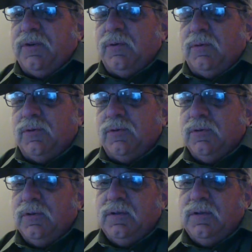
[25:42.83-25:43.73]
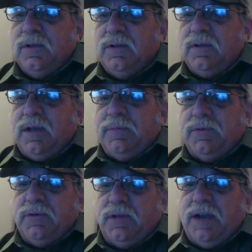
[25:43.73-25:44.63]
They come to us in the afternoons when
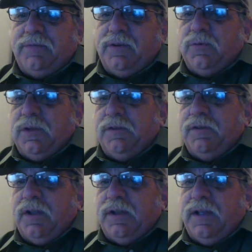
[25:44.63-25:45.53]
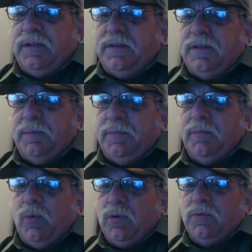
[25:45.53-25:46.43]
they fly at night. They come in the mornings when they fly
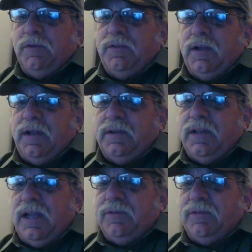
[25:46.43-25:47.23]
in the afternoons.